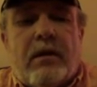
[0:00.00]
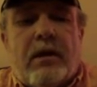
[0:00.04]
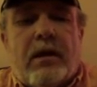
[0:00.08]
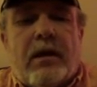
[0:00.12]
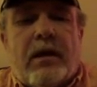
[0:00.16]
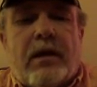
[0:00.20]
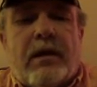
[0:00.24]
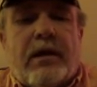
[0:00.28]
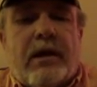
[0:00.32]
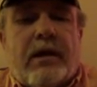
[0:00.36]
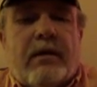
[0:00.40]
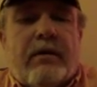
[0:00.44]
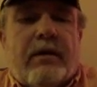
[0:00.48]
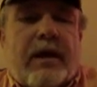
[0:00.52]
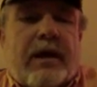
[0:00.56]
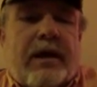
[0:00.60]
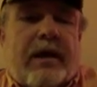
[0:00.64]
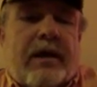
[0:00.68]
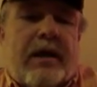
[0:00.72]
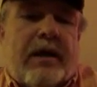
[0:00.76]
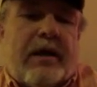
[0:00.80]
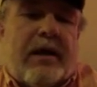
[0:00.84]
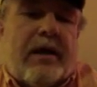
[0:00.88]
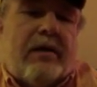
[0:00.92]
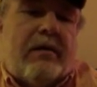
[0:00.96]
I can tell you
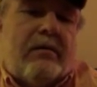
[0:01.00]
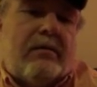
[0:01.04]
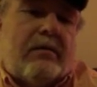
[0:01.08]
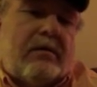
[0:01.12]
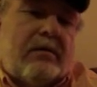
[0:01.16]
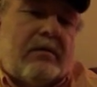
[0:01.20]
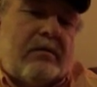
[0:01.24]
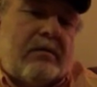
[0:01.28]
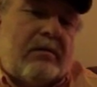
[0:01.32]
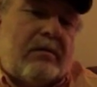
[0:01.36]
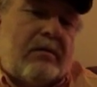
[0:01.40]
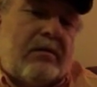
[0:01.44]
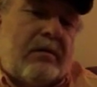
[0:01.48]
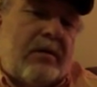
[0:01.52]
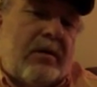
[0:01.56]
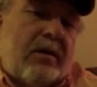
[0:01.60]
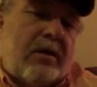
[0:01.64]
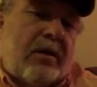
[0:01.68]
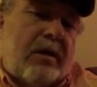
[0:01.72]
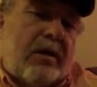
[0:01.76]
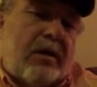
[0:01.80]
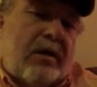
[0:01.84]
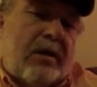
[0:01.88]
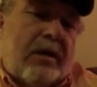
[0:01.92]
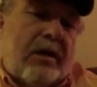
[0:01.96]
right now,
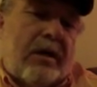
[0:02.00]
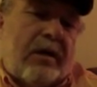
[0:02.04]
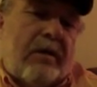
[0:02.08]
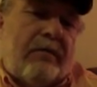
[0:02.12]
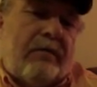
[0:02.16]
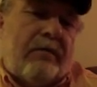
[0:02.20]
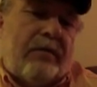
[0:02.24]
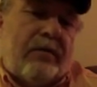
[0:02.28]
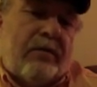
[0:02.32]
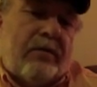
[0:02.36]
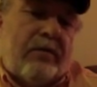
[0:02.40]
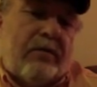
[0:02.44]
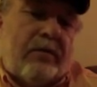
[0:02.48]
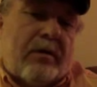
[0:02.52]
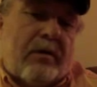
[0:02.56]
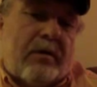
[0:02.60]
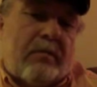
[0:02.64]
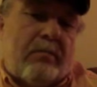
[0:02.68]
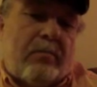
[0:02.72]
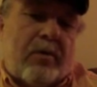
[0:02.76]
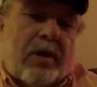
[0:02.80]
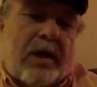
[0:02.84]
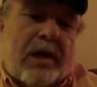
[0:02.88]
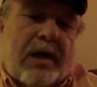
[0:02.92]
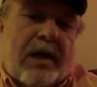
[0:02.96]
if your
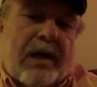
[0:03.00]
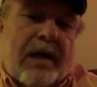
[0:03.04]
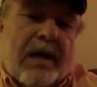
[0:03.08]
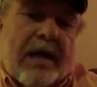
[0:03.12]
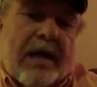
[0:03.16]
braided